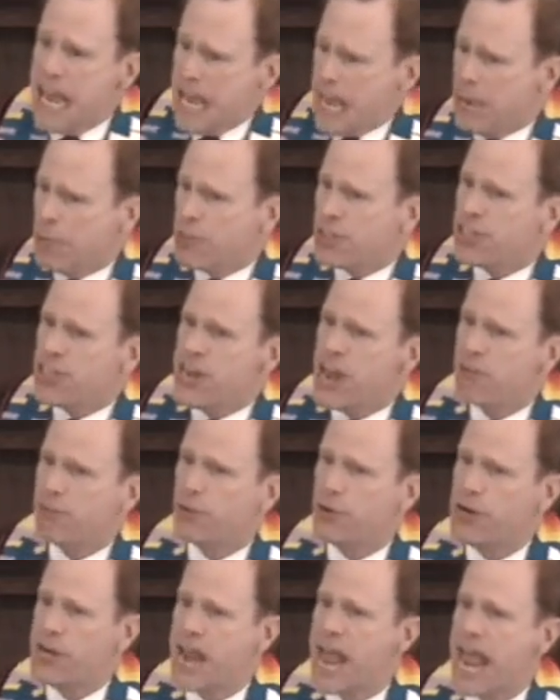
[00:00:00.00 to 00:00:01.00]
He was
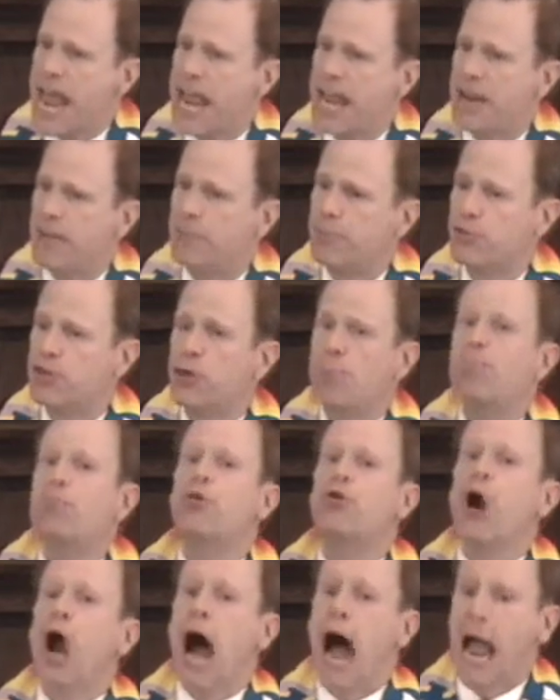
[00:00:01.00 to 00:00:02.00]
never named
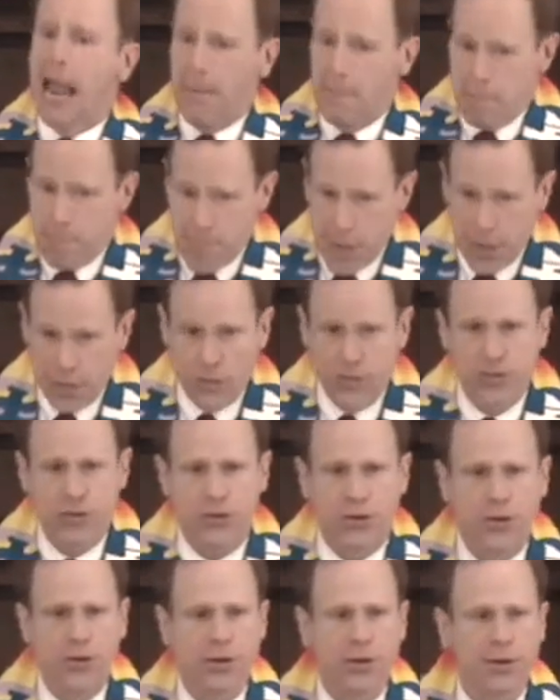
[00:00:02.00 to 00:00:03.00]
prime
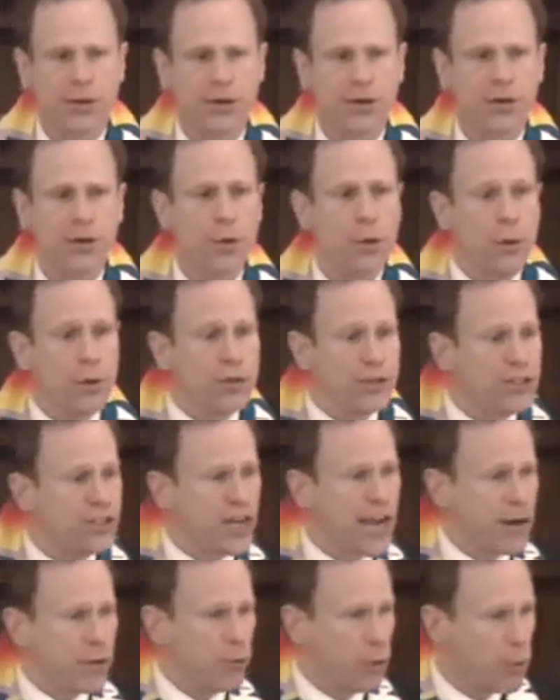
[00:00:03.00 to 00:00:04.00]
minister or
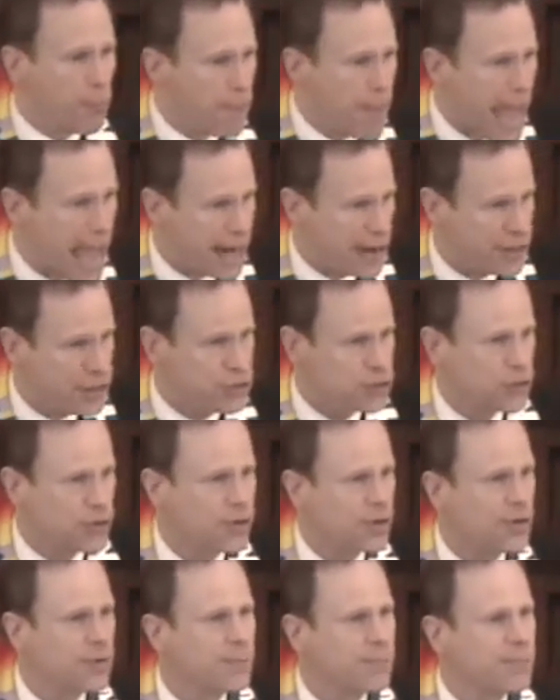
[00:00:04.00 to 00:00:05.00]
general manager.
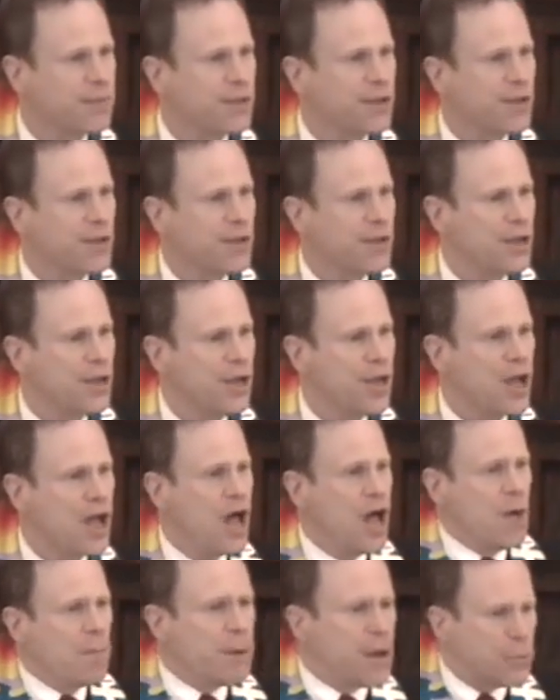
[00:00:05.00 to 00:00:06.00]

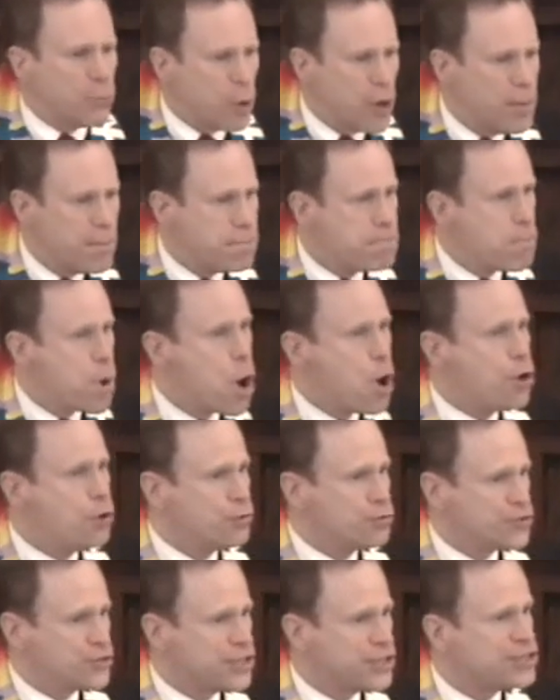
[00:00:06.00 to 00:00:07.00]
But when
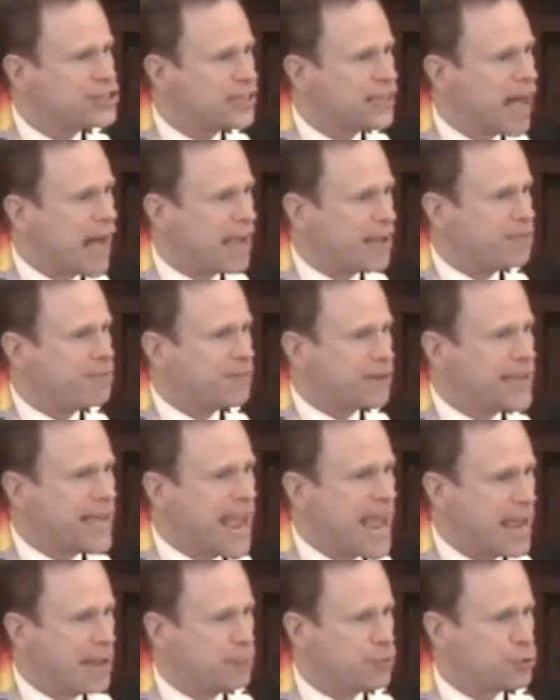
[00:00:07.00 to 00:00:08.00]
Moses'
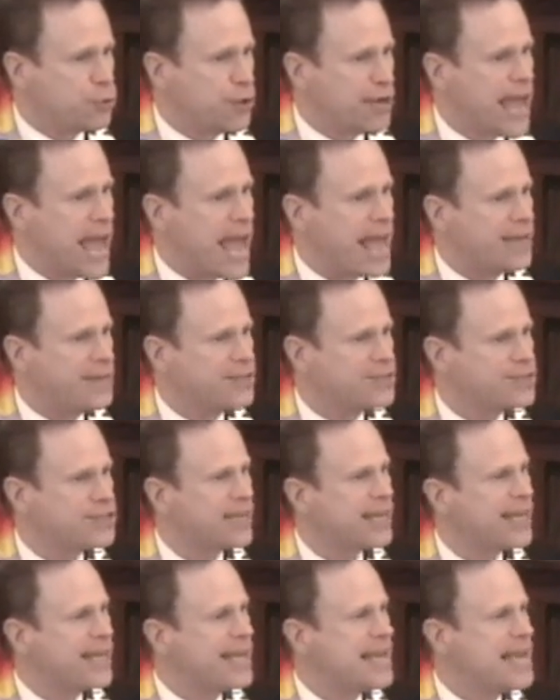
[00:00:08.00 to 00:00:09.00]
life came to an
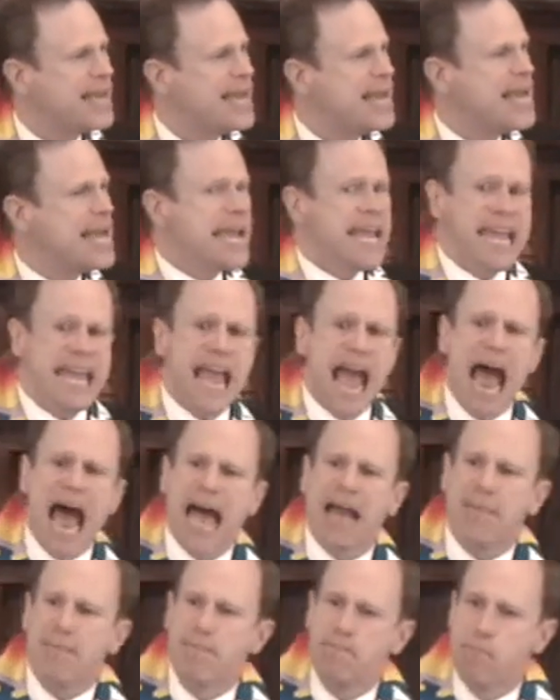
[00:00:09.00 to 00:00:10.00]
end, he
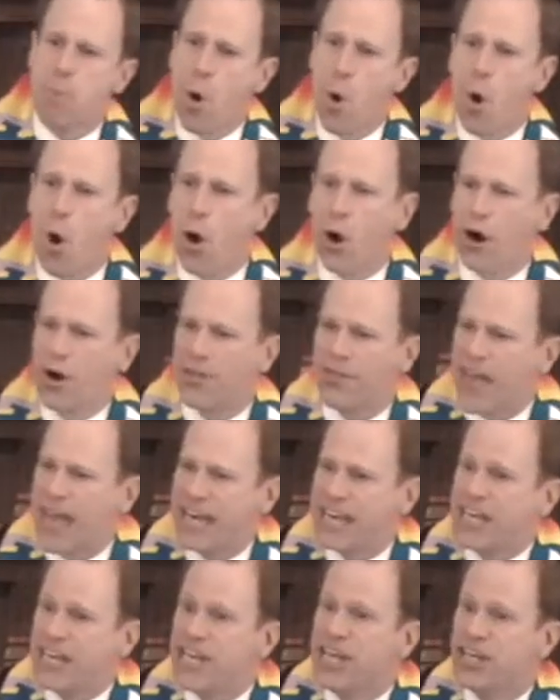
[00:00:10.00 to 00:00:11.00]
had more
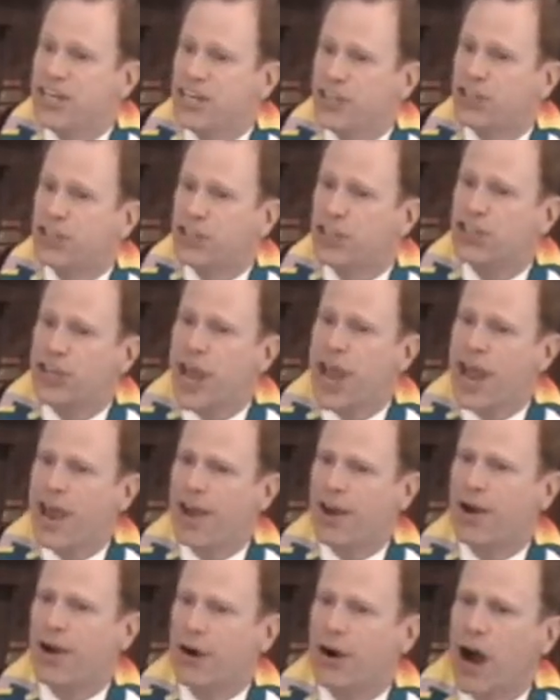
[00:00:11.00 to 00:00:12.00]
than his
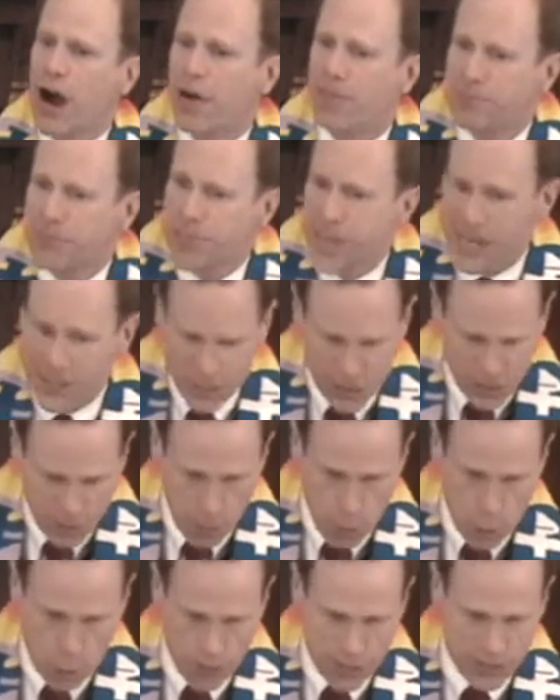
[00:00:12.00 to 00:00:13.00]
share of
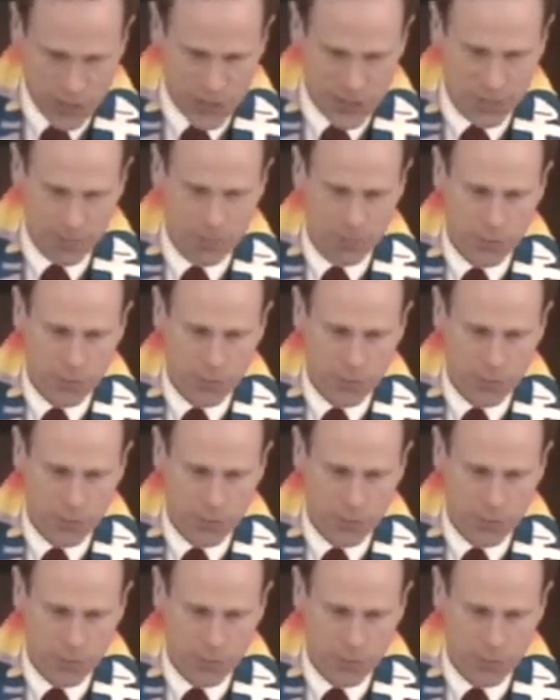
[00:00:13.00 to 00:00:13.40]
testimonies.